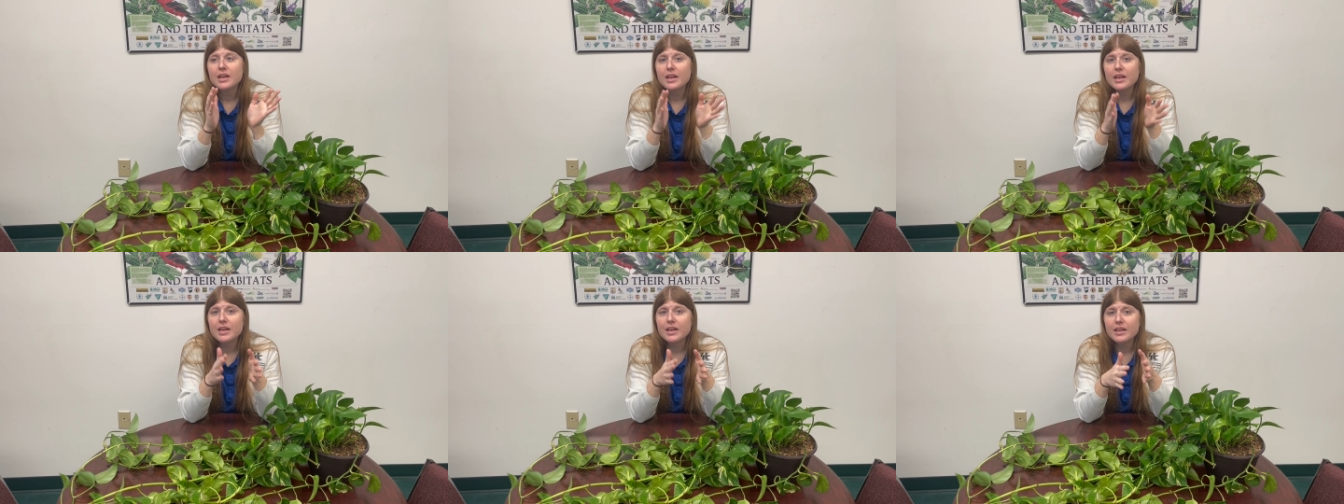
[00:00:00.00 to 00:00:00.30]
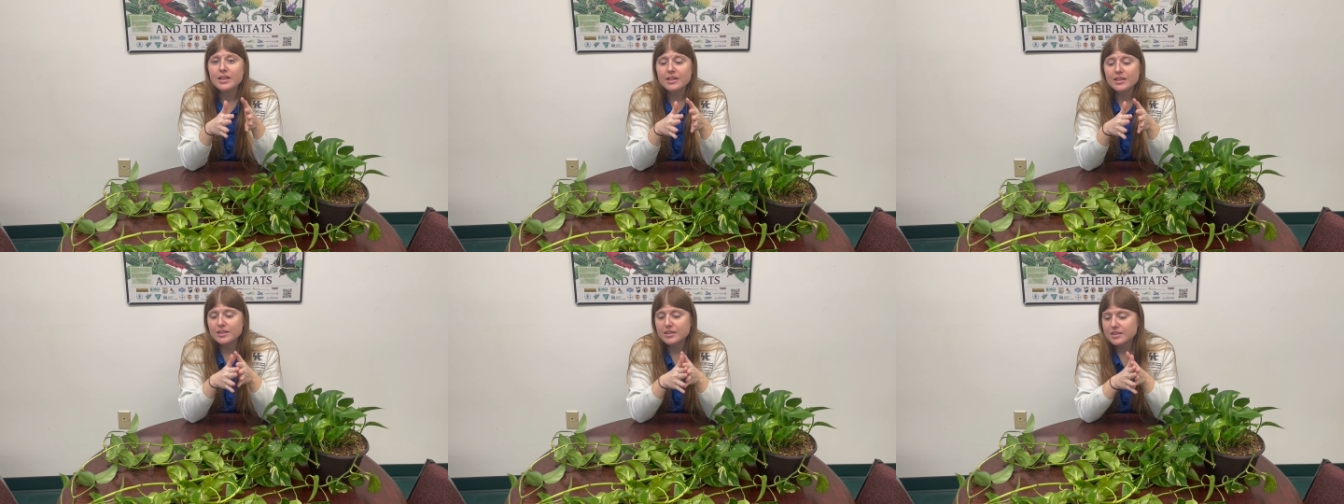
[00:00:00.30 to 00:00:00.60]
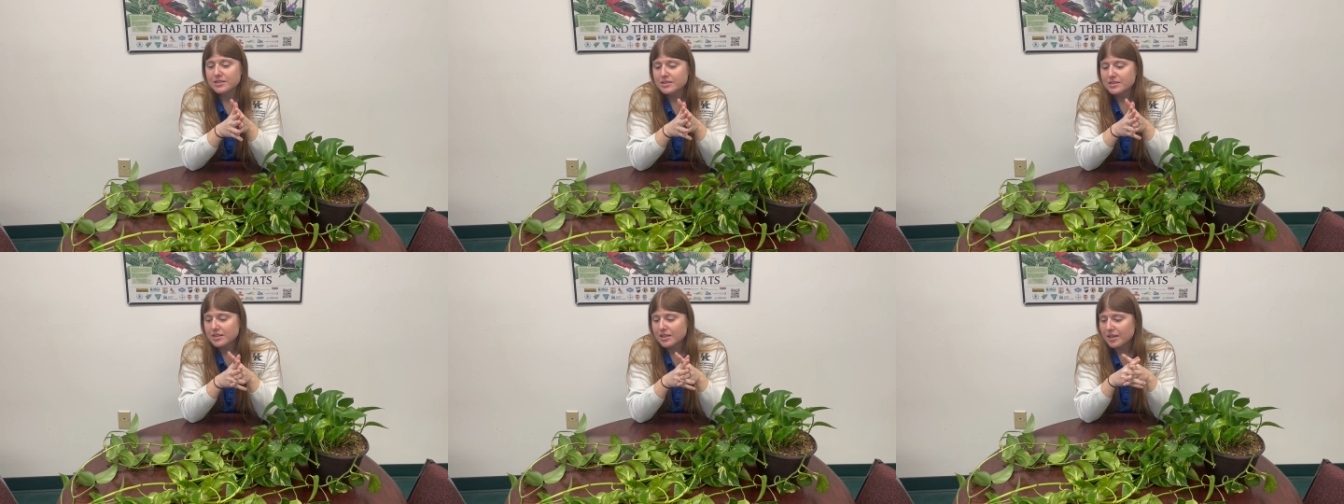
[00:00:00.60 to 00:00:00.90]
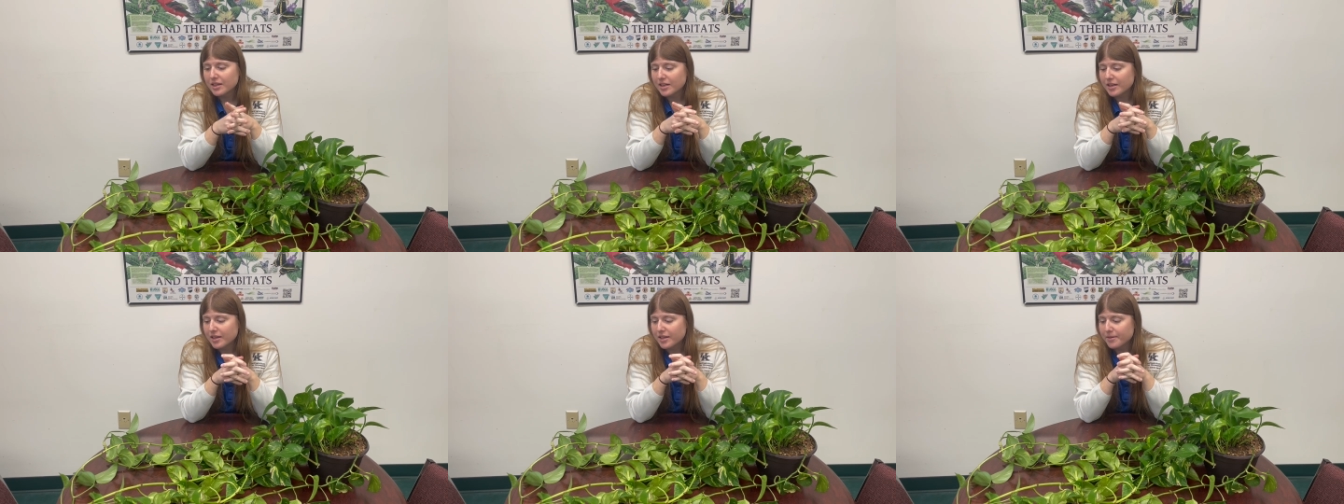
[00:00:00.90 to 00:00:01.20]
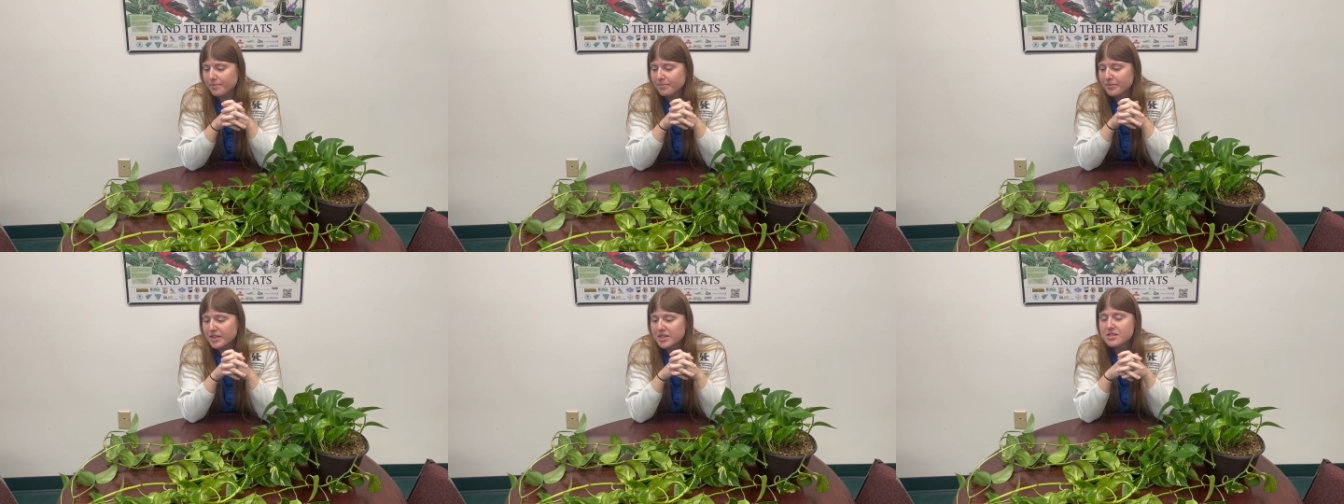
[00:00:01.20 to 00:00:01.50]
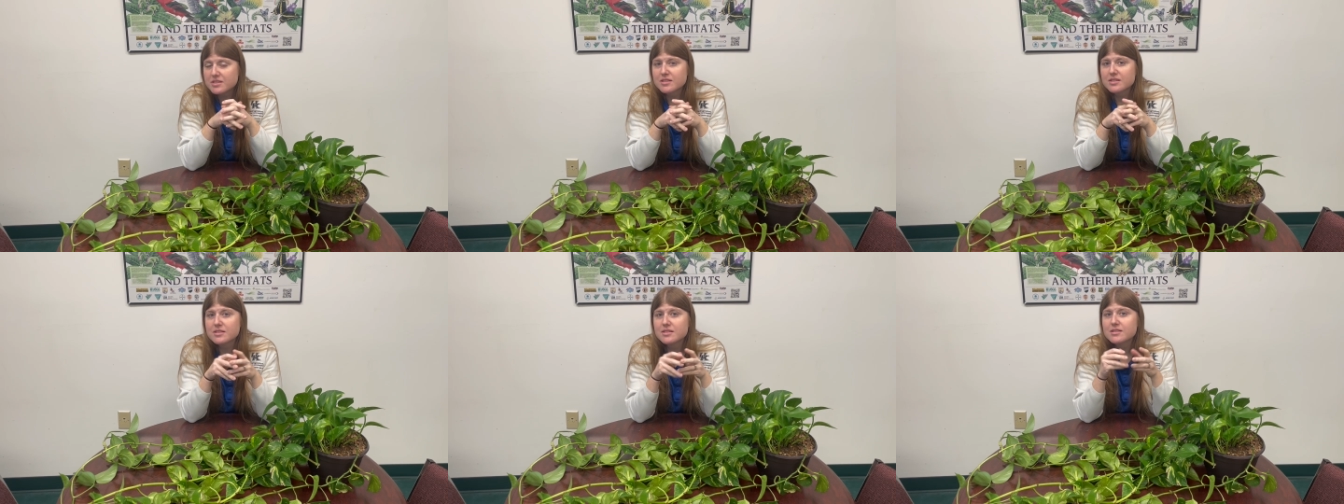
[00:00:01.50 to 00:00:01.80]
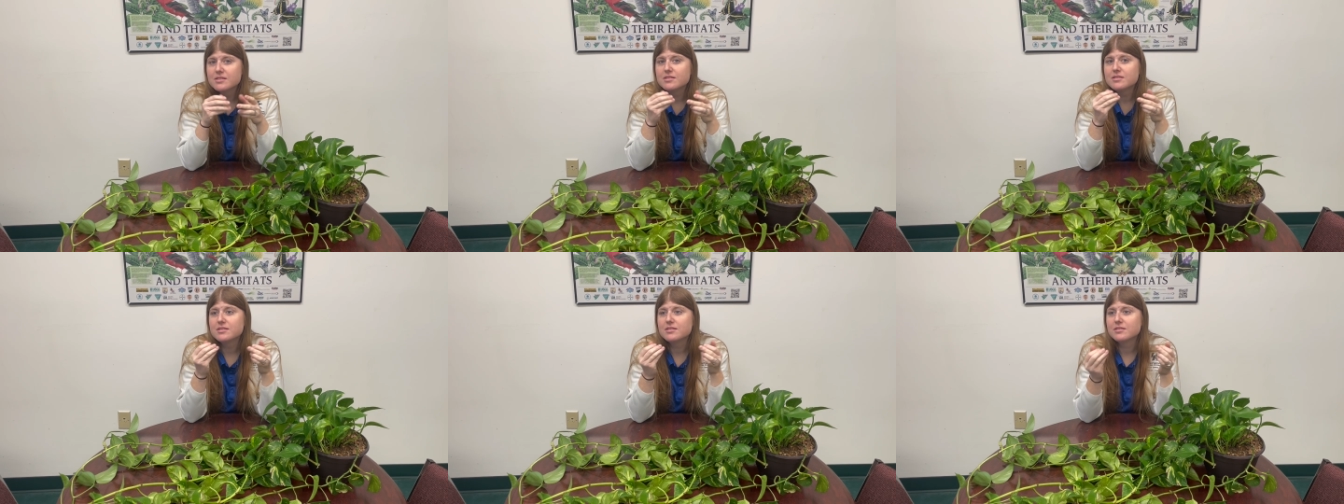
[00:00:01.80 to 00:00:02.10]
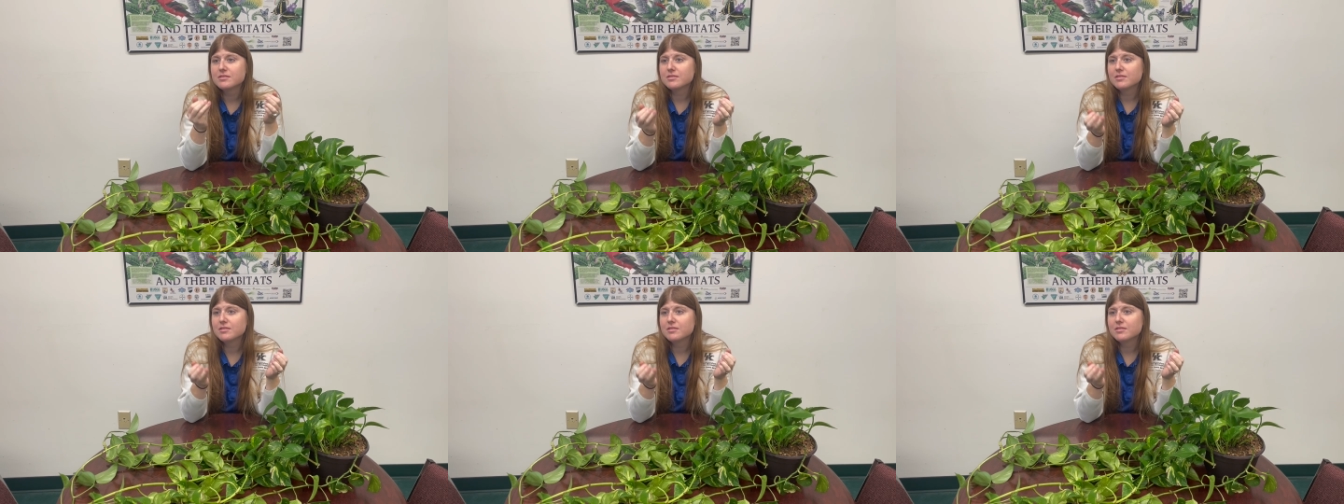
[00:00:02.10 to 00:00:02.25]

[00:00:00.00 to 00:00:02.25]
and this is